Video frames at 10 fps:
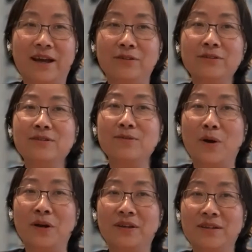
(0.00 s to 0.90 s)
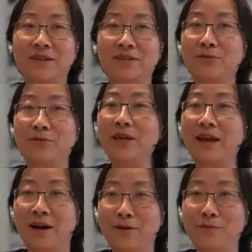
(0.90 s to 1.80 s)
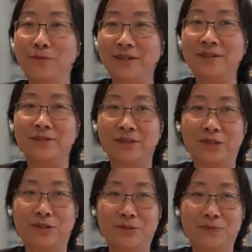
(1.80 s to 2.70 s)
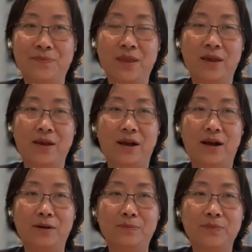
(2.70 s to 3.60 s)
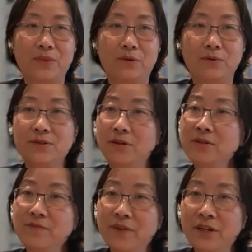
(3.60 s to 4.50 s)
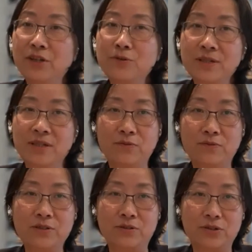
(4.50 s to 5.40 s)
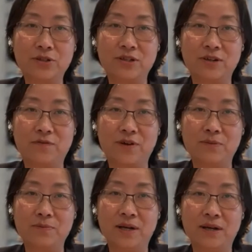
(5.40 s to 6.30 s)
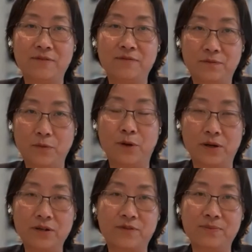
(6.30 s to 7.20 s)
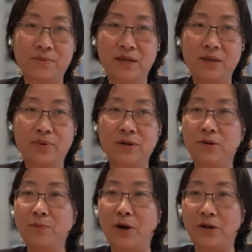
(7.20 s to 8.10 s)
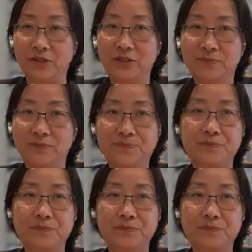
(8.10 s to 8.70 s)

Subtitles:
how does the market then agree on what is a leader? We saw some very interesting research from work from empirical partners,